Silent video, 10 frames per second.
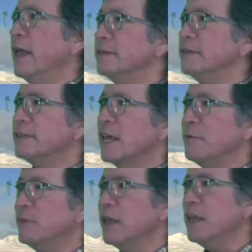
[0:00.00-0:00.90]
And
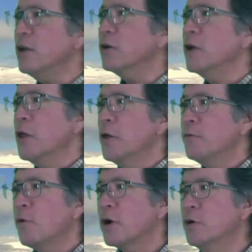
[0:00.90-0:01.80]
same thing here
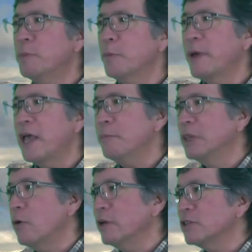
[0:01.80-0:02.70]
for Hooper Bay,
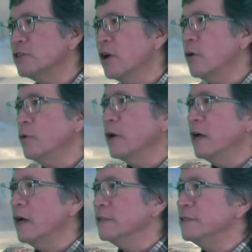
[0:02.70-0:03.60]
blowing
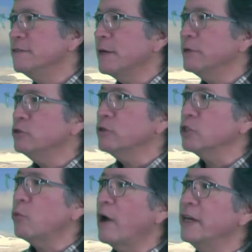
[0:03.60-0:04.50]
snow, uh, temperature
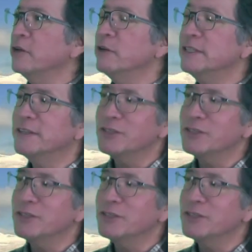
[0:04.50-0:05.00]
at 20 degrees.